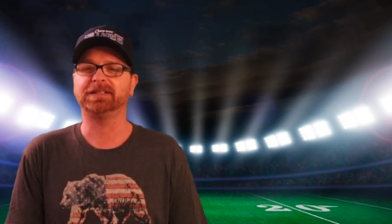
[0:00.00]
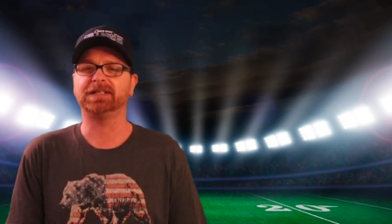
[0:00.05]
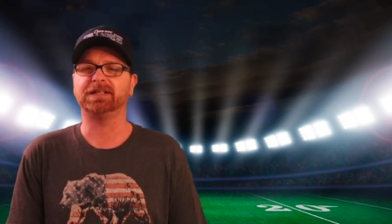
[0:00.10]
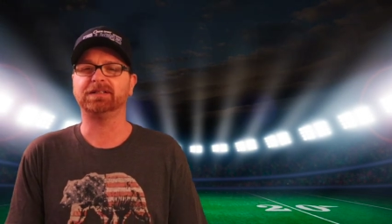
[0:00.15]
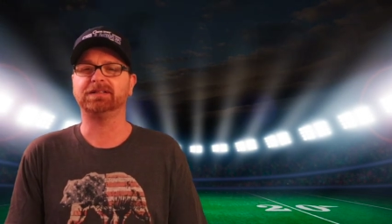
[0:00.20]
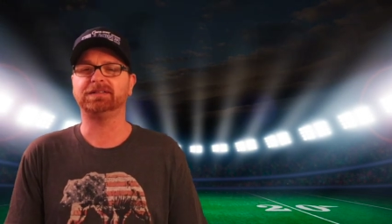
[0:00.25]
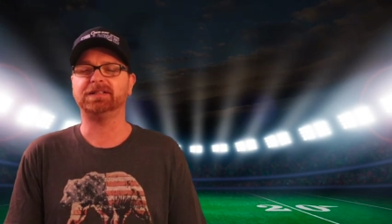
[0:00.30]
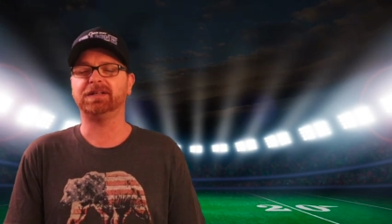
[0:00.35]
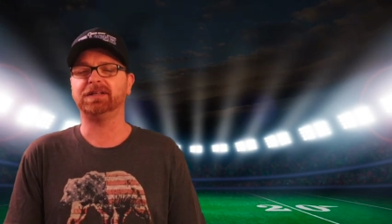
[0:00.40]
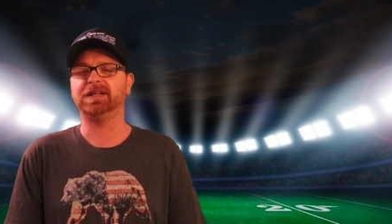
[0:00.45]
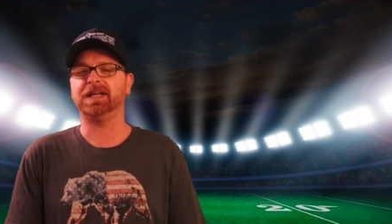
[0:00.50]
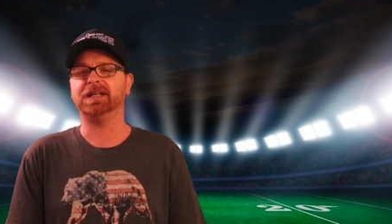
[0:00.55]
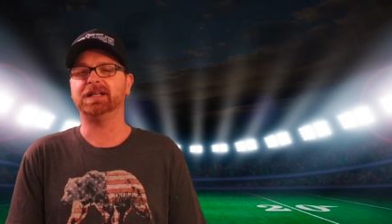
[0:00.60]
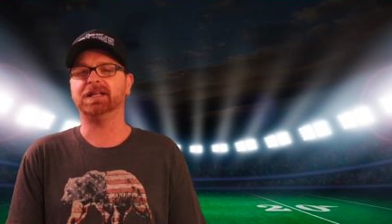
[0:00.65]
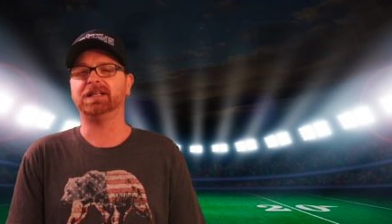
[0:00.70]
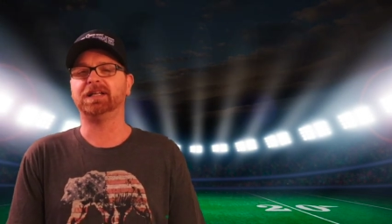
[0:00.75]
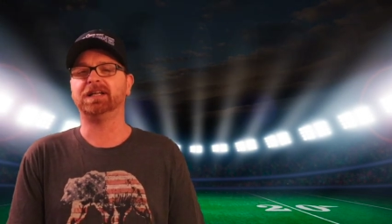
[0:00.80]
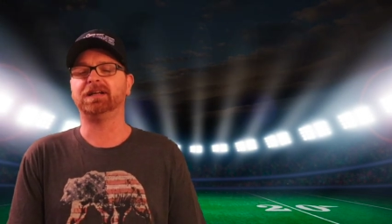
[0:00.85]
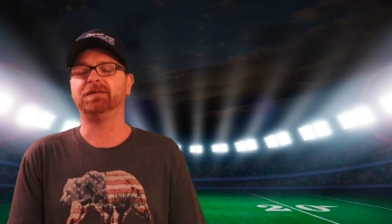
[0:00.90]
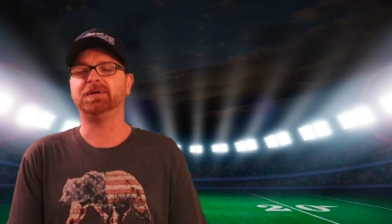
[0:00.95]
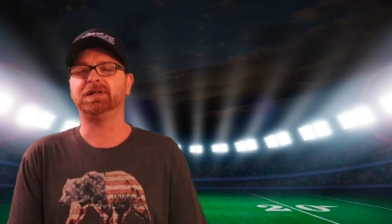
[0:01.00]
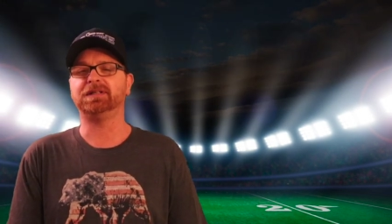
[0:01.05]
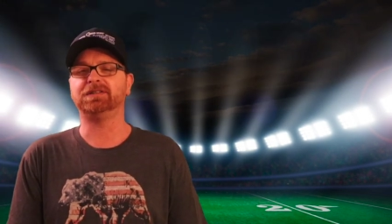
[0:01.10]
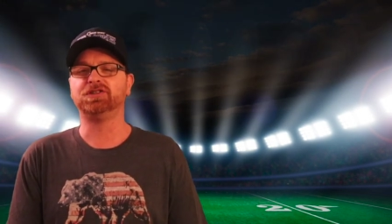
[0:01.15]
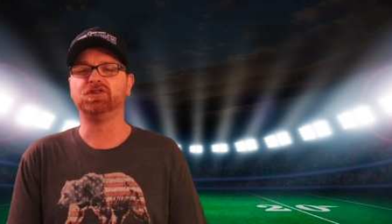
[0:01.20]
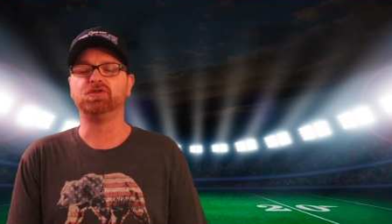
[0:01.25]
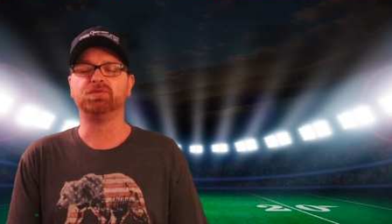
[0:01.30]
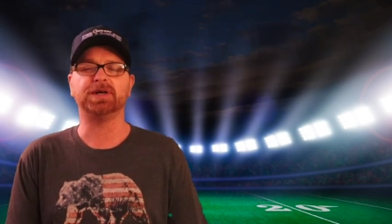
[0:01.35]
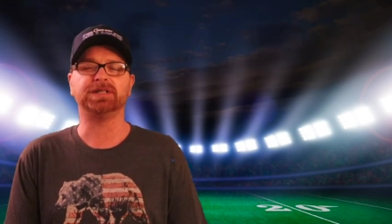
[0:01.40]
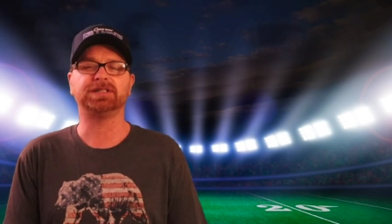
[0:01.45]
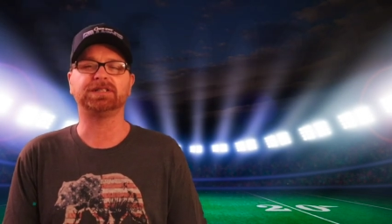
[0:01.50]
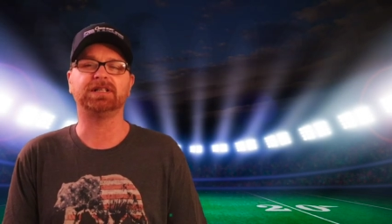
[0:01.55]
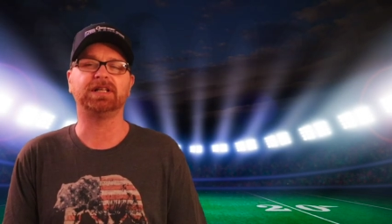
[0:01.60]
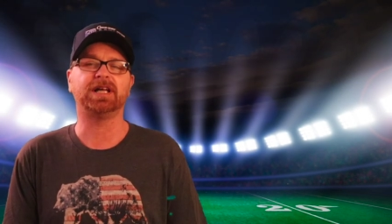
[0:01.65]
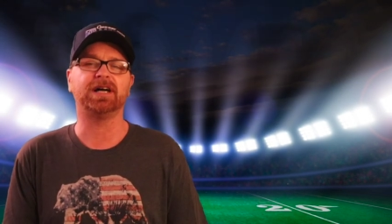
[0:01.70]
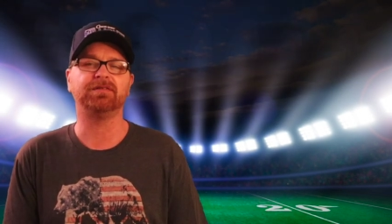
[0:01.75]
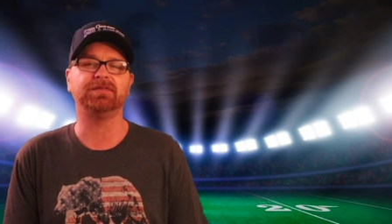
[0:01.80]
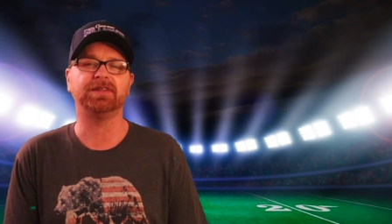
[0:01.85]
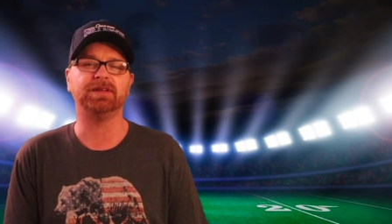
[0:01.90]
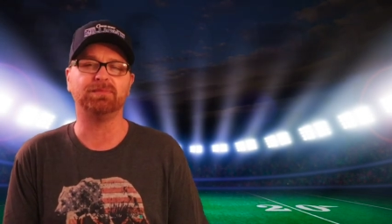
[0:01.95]
they're, they're getting a little bit too much
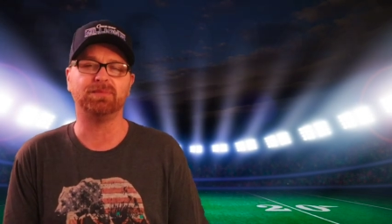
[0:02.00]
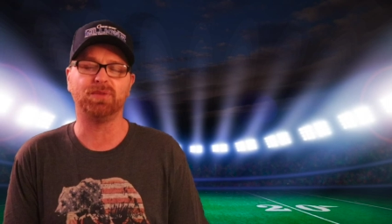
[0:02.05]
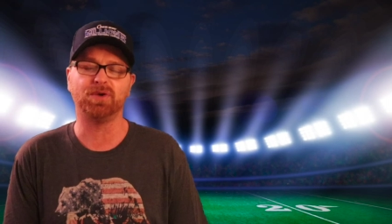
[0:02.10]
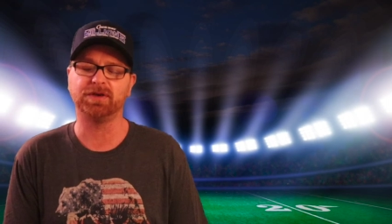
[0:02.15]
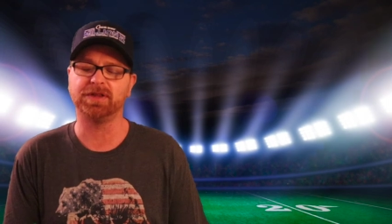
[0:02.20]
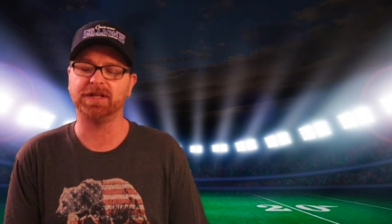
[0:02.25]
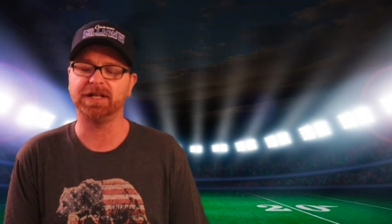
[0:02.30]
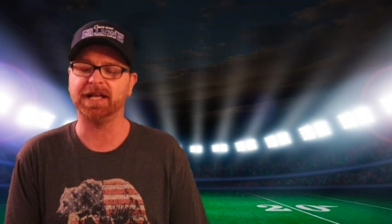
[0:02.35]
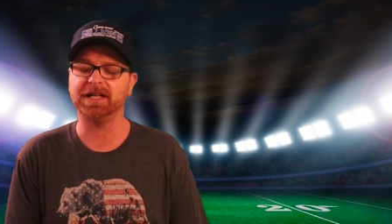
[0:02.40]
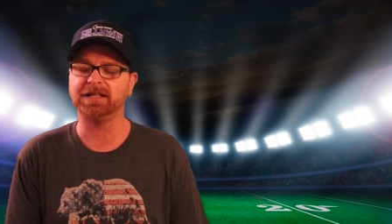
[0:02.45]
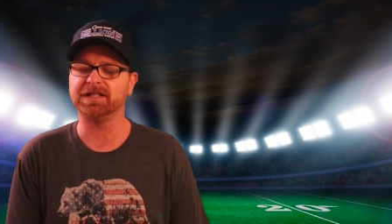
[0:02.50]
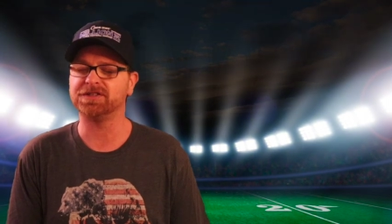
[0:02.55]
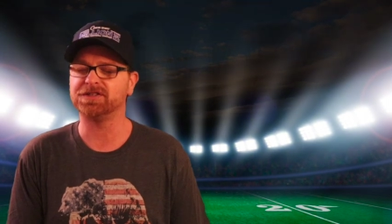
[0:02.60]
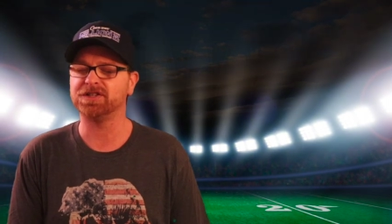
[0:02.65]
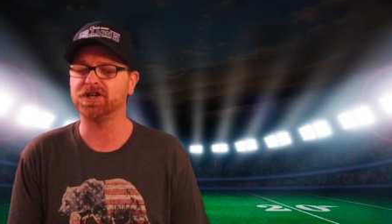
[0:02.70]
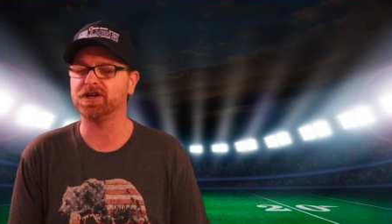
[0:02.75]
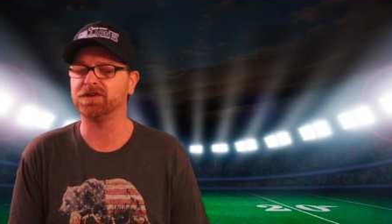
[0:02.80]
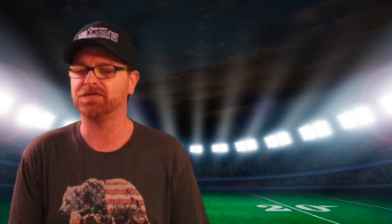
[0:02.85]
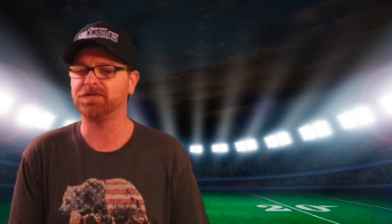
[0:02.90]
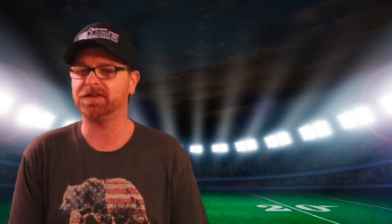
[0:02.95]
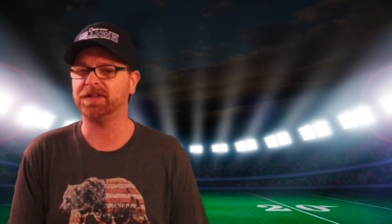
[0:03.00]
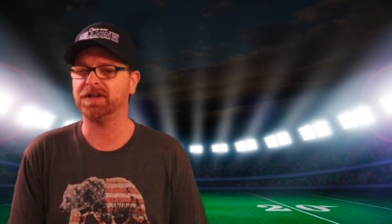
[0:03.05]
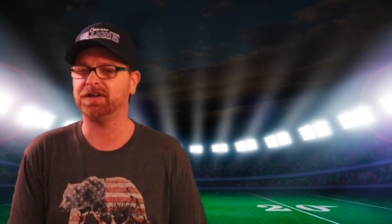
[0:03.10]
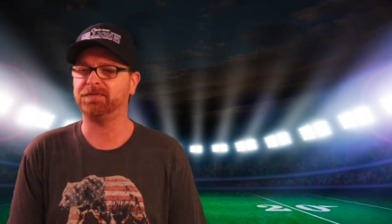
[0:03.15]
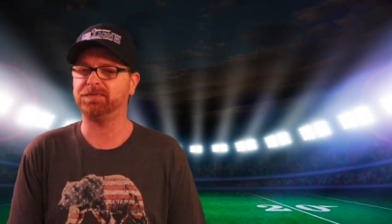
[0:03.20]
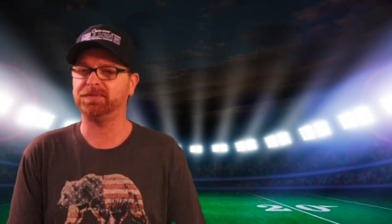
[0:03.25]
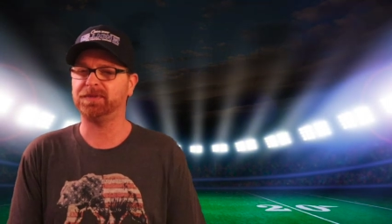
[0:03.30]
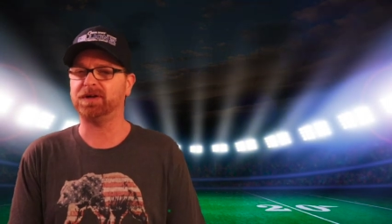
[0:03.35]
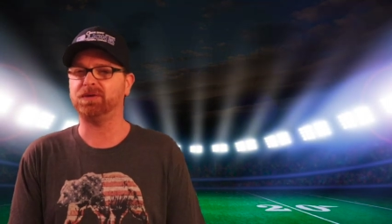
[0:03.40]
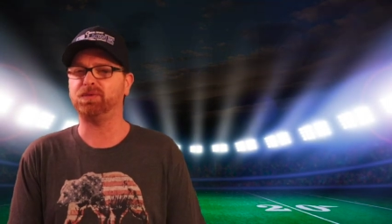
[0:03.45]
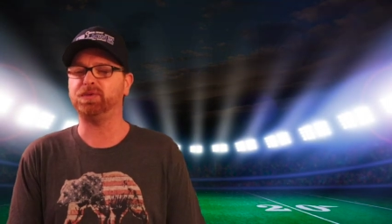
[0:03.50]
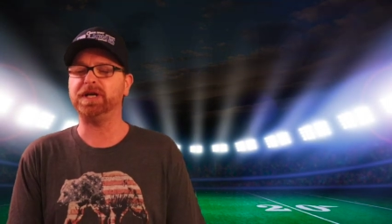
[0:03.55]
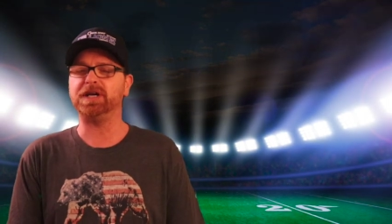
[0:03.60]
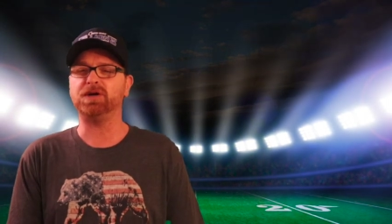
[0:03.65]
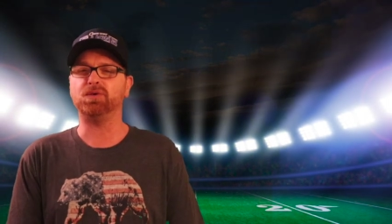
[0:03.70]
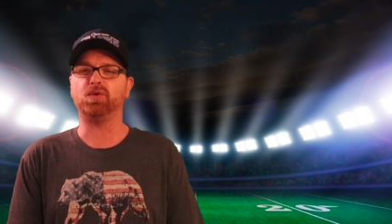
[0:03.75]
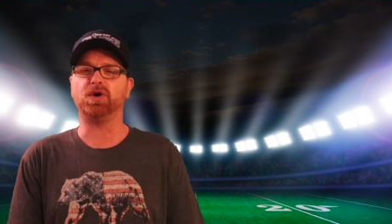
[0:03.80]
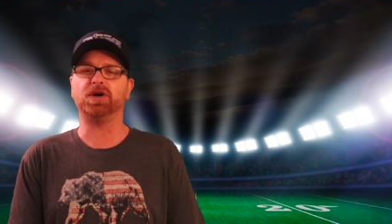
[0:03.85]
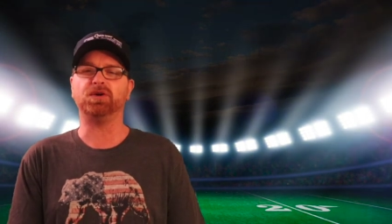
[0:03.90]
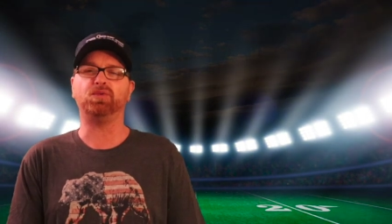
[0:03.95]
love than more than they deserve for their, their
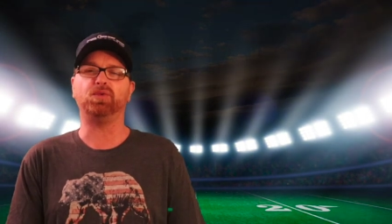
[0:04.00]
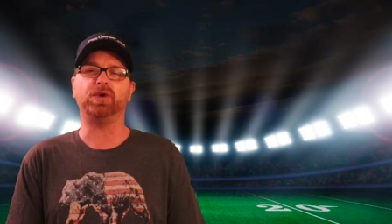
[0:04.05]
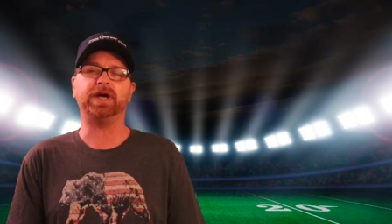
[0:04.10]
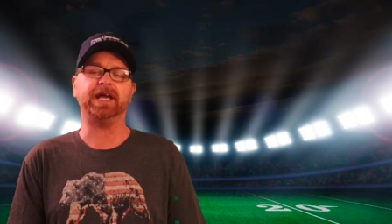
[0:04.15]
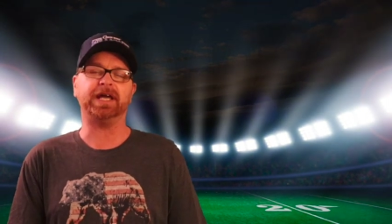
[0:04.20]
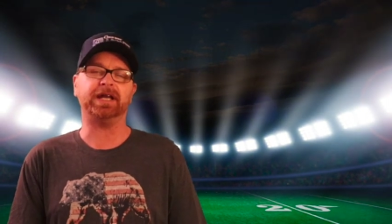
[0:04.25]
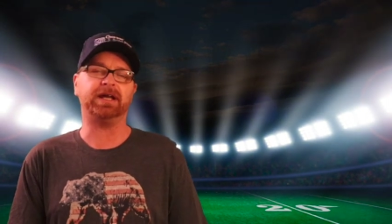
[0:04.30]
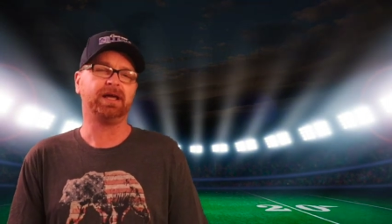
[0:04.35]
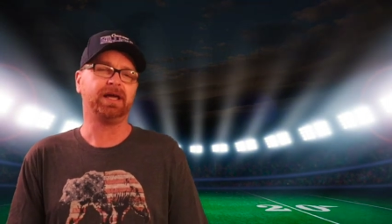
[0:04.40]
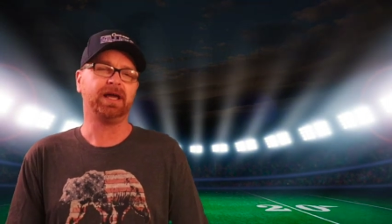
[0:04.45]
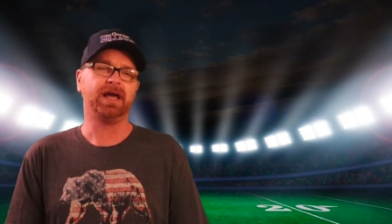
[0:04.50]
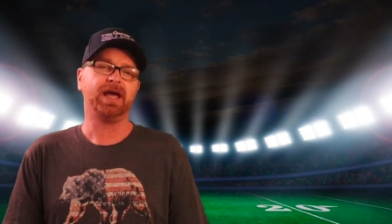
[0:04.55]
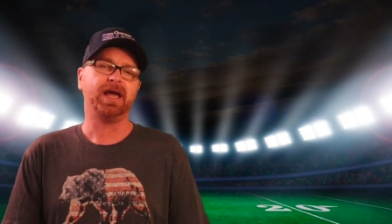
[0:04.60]
week one win.